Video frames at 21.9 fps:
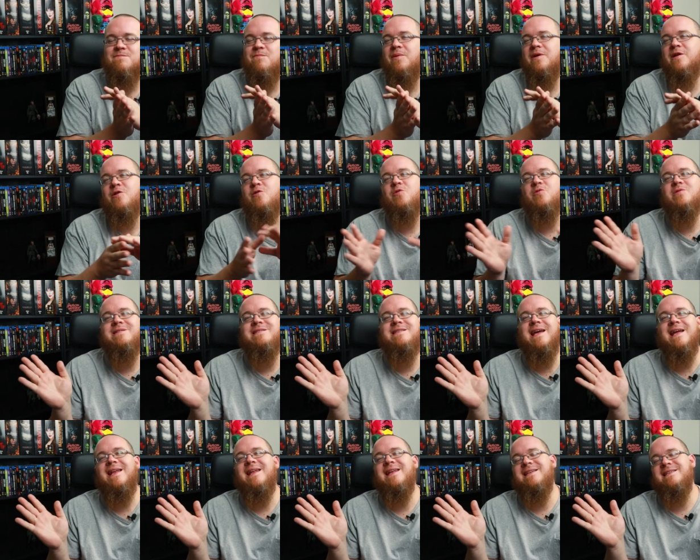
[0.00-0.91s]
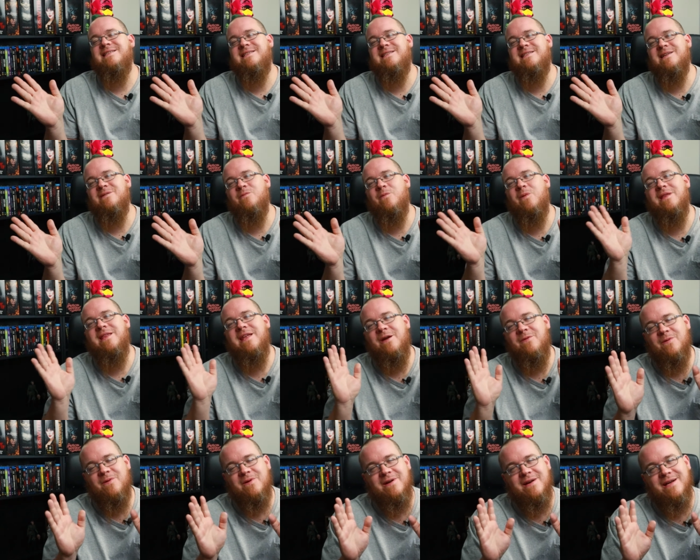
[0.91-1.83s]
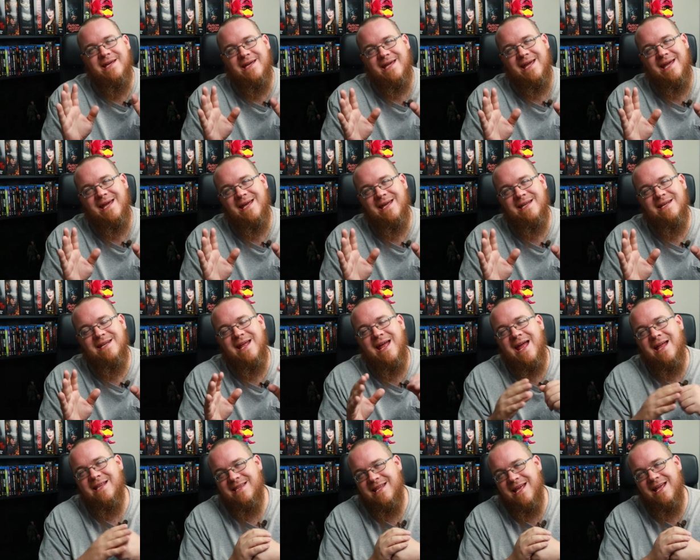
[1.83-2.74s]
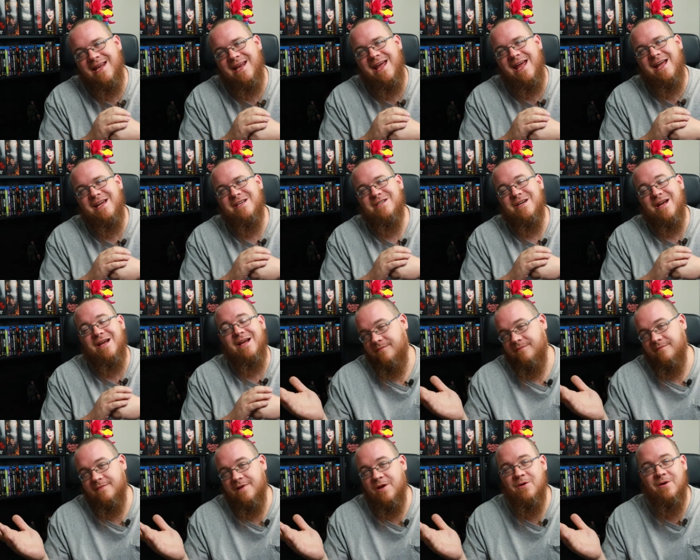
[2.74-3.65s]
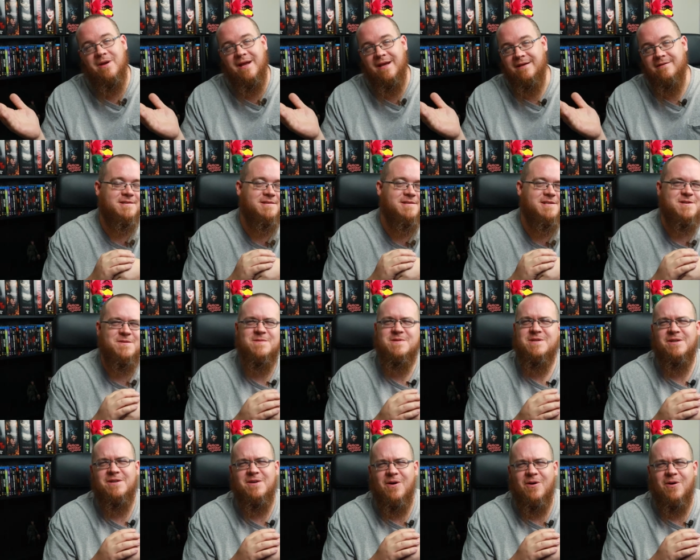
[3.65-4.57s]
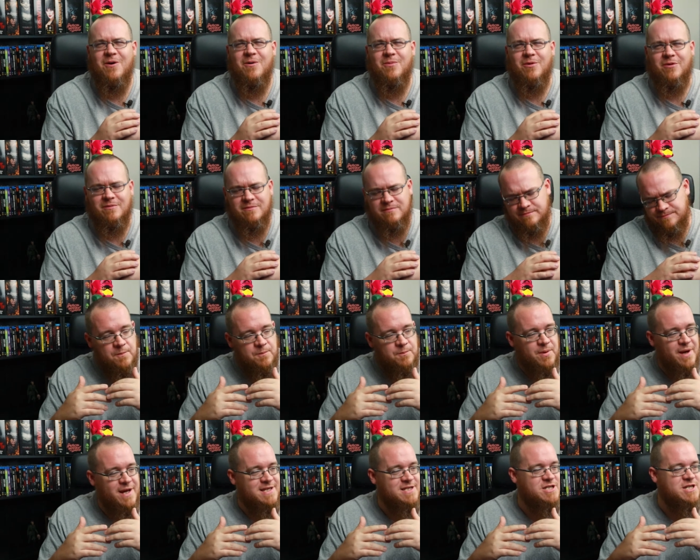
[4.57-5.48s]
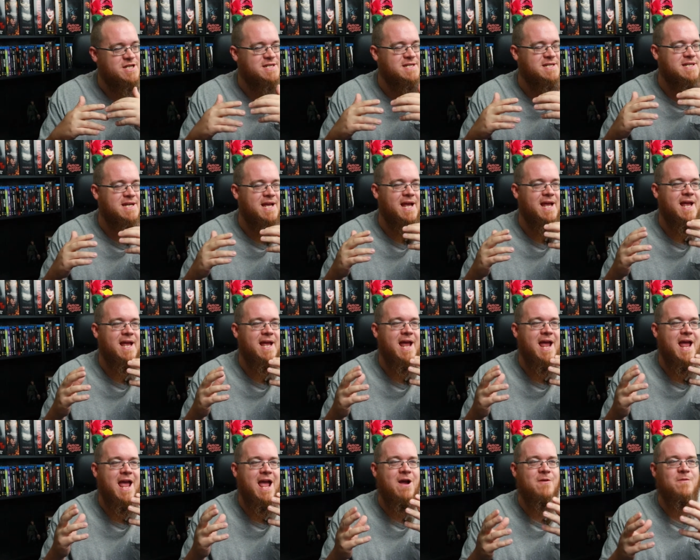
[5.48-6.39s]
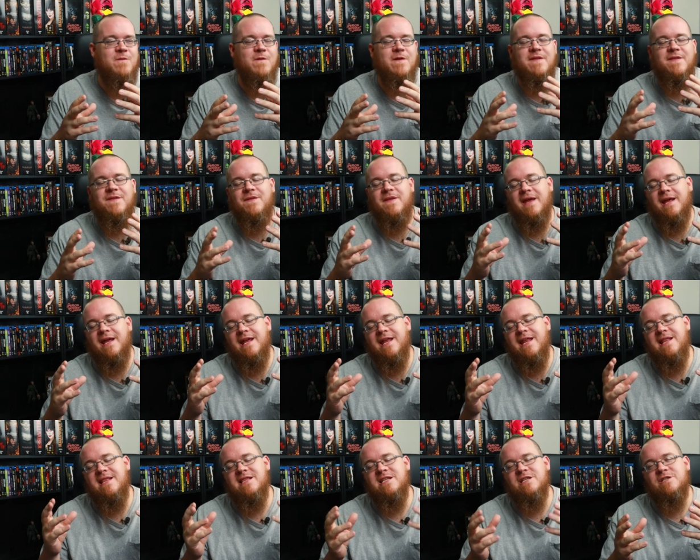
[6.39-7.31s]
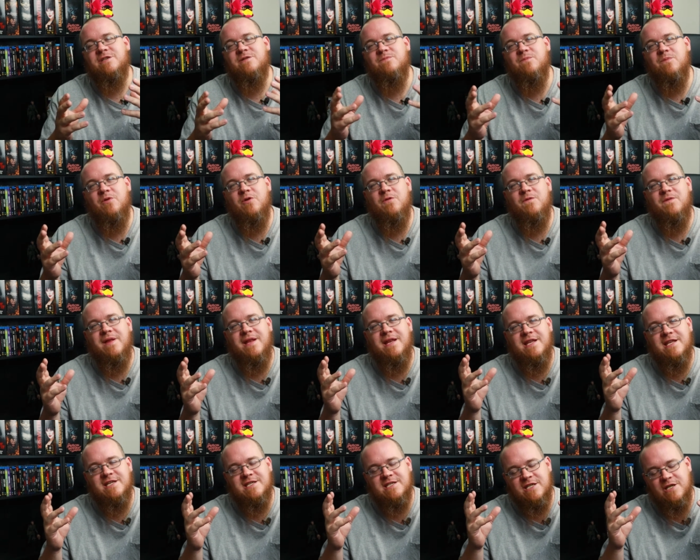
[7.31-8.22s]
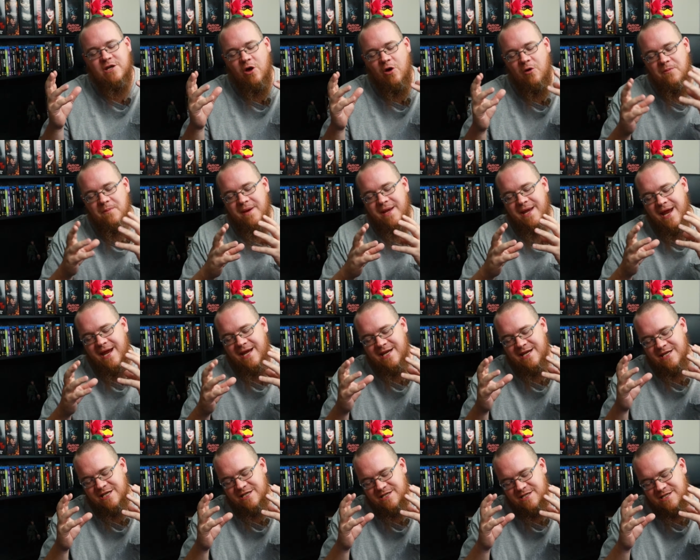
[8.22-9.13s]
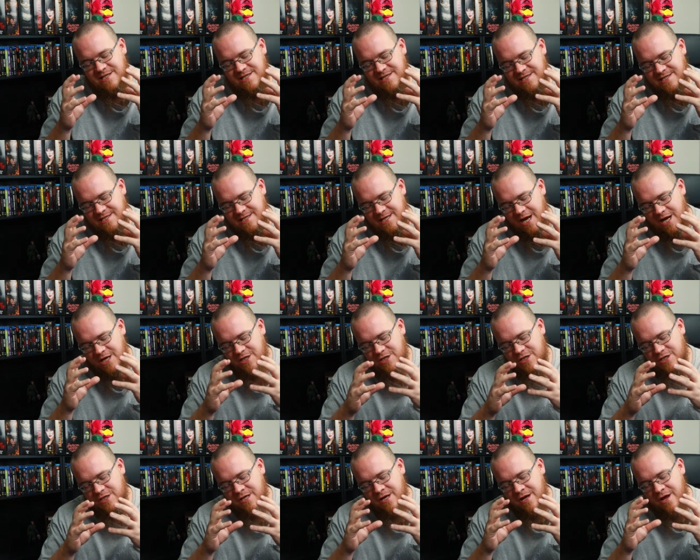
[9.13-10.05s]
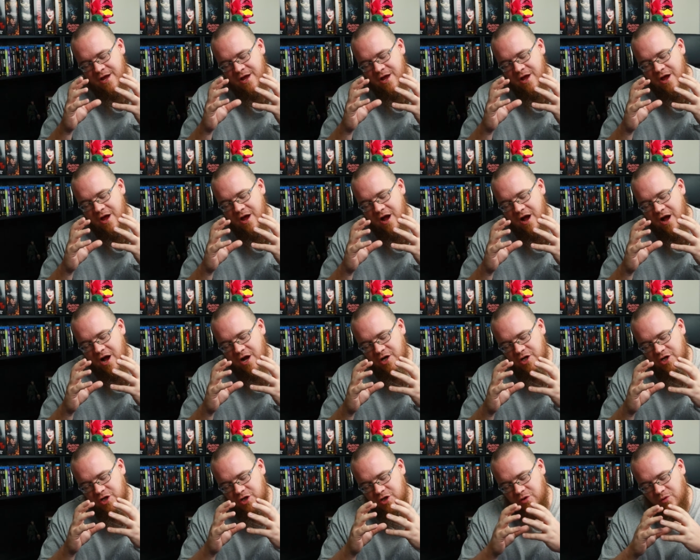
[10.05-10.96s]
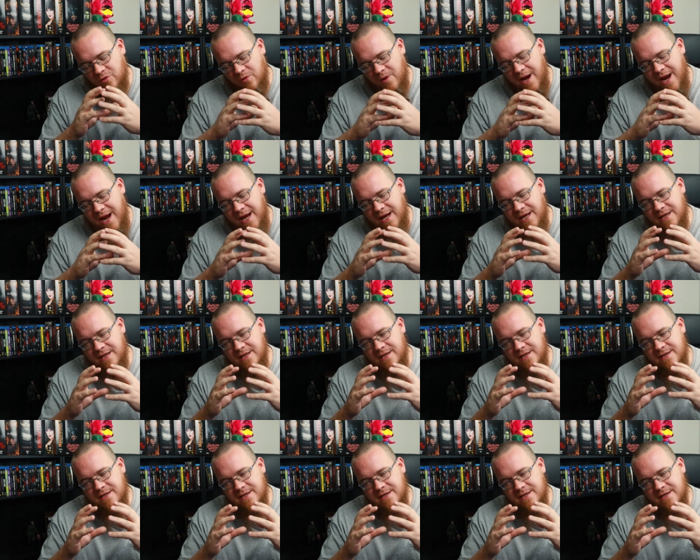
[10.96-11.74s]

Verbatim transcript: but who didn't when they were a kid at that age? Who didn't? She was adorable. But just everything in this movie just culminated into such a great